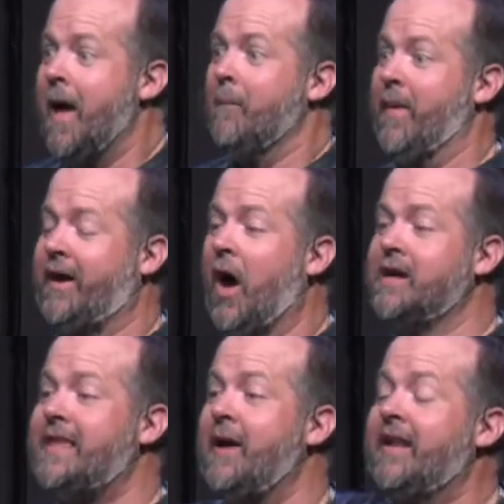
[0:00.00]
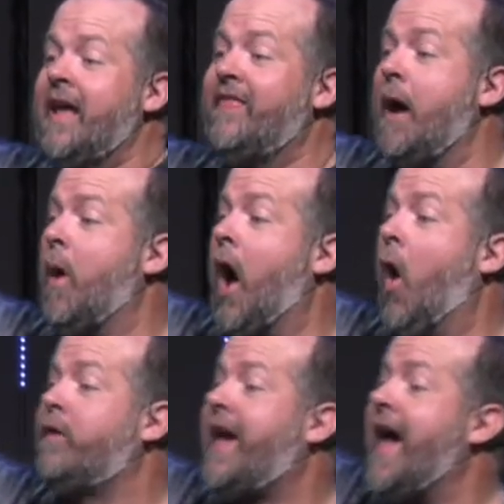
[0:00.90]
because they, they were
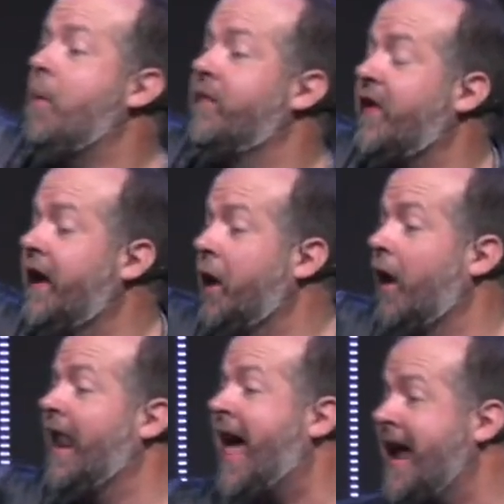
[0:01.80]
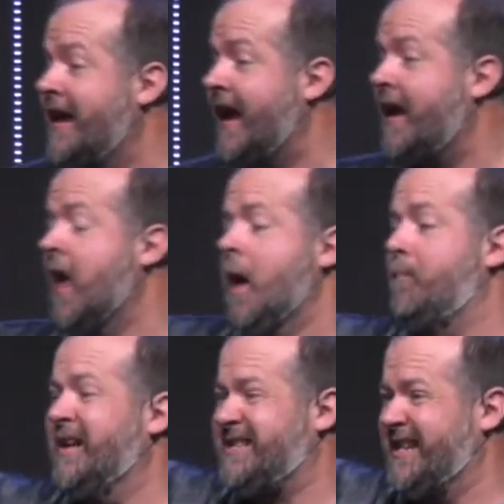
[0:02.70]
okay with a little lightning,
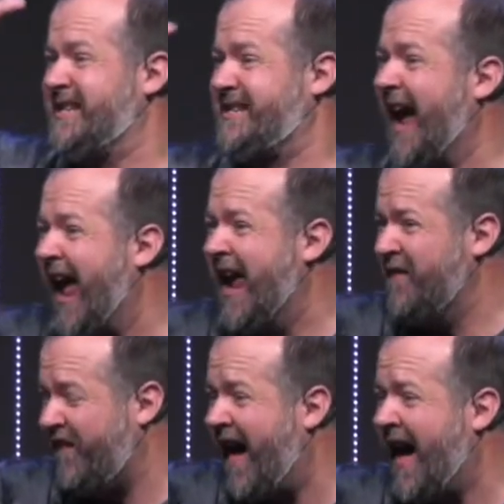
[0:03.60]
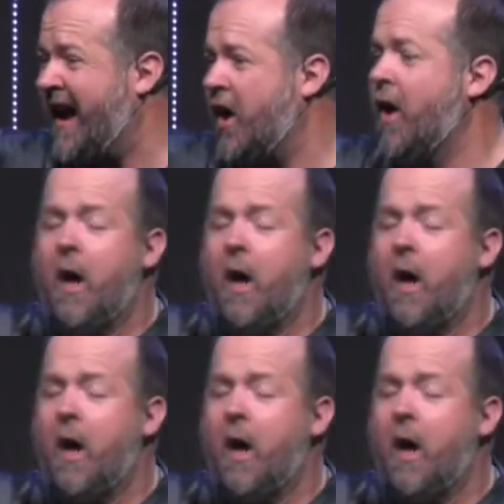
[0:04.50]
but sustained fire